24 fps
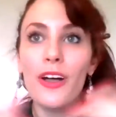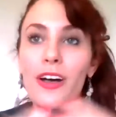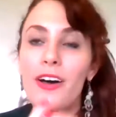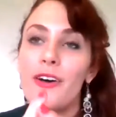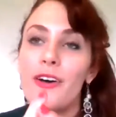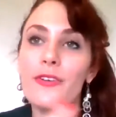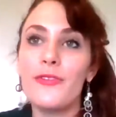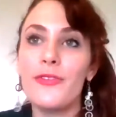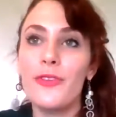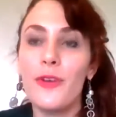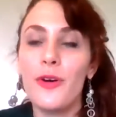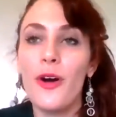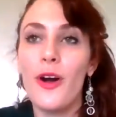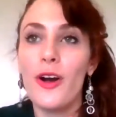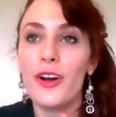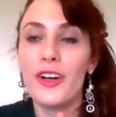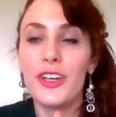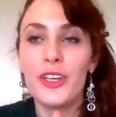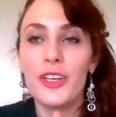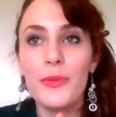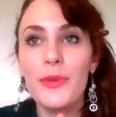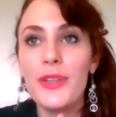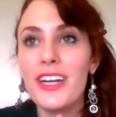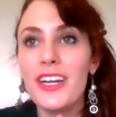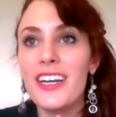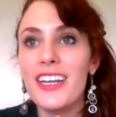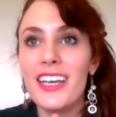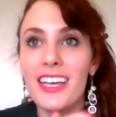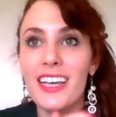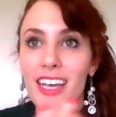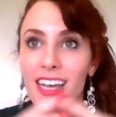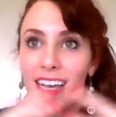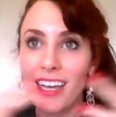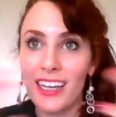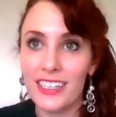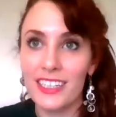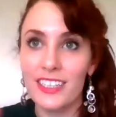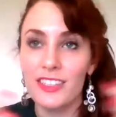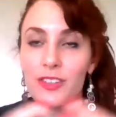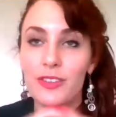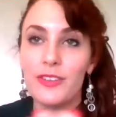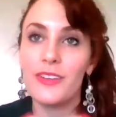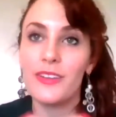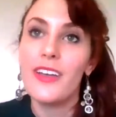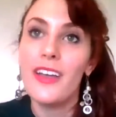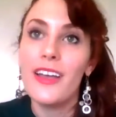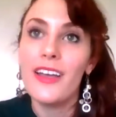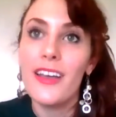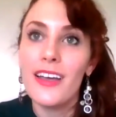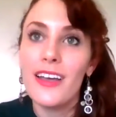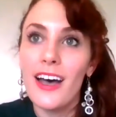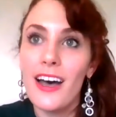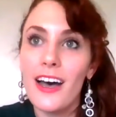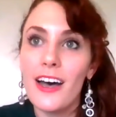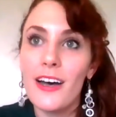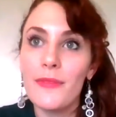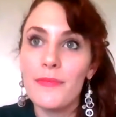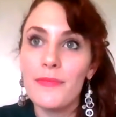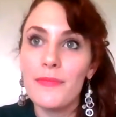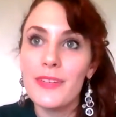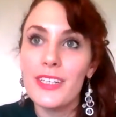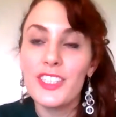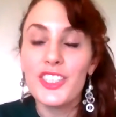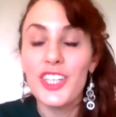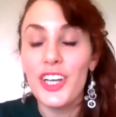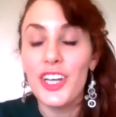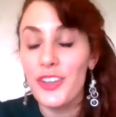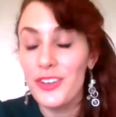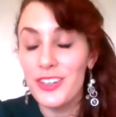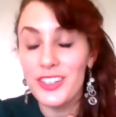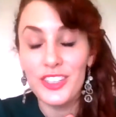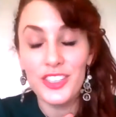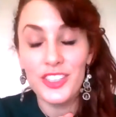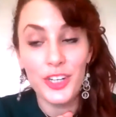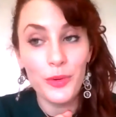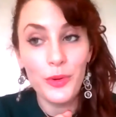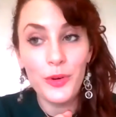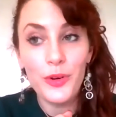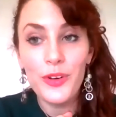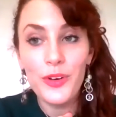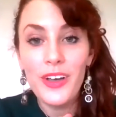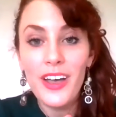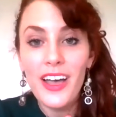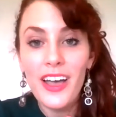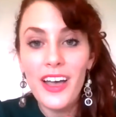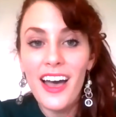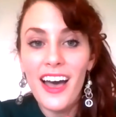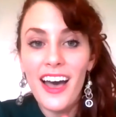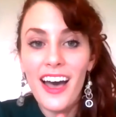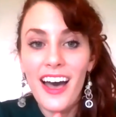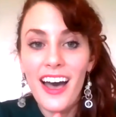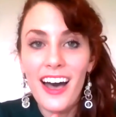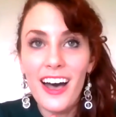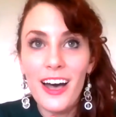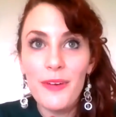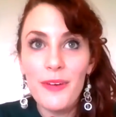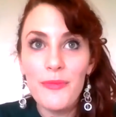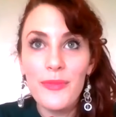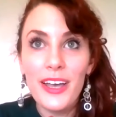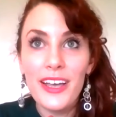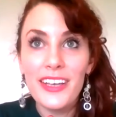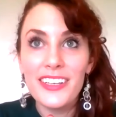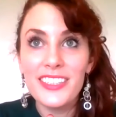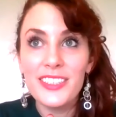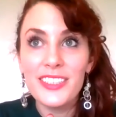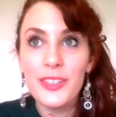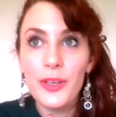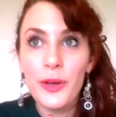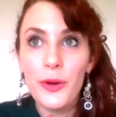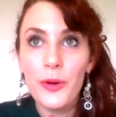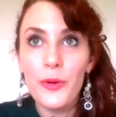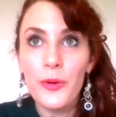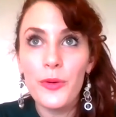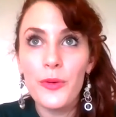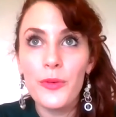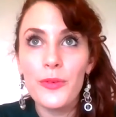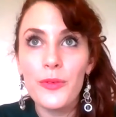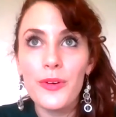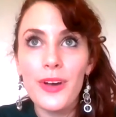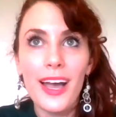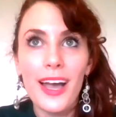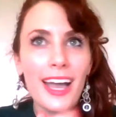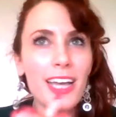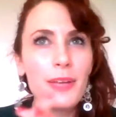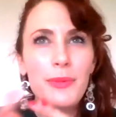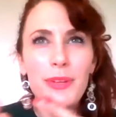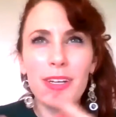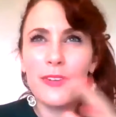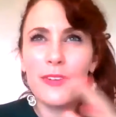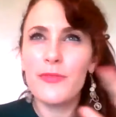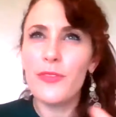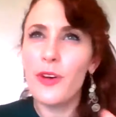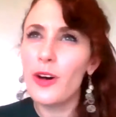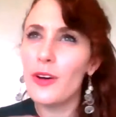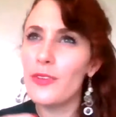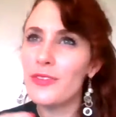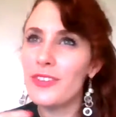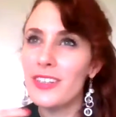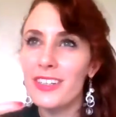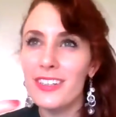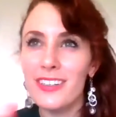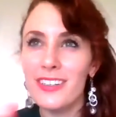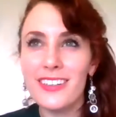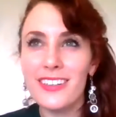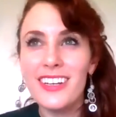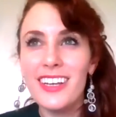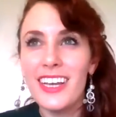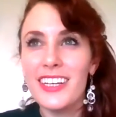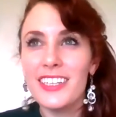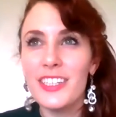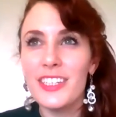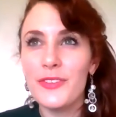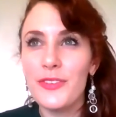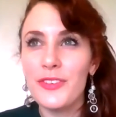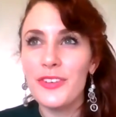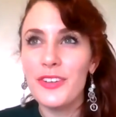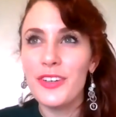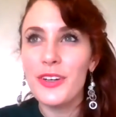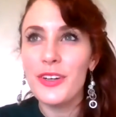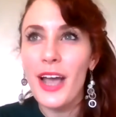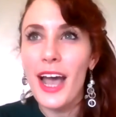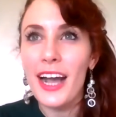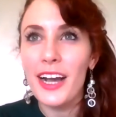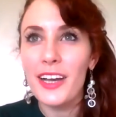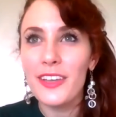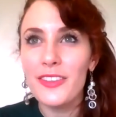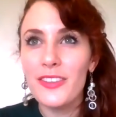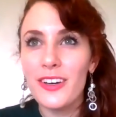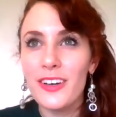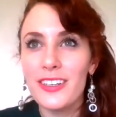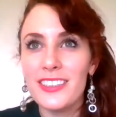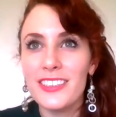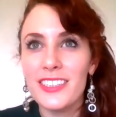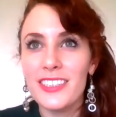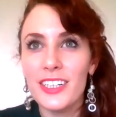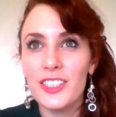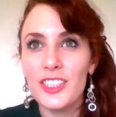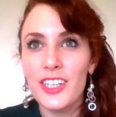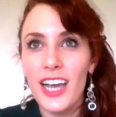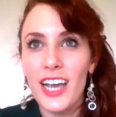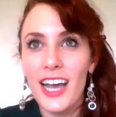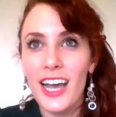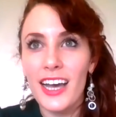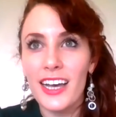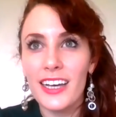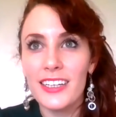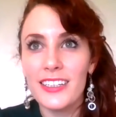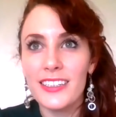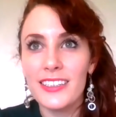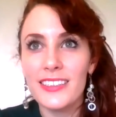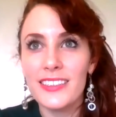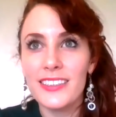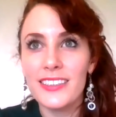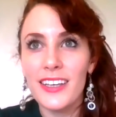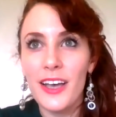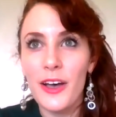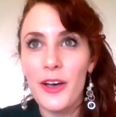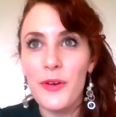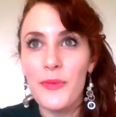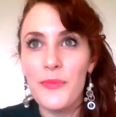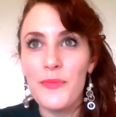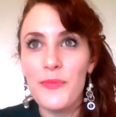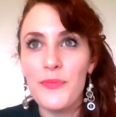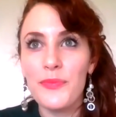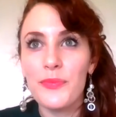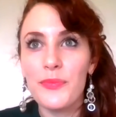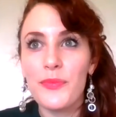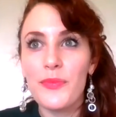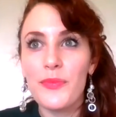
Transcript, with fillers: of our community and um, each other in general. Um, so I had been involved in different hackathons such as um,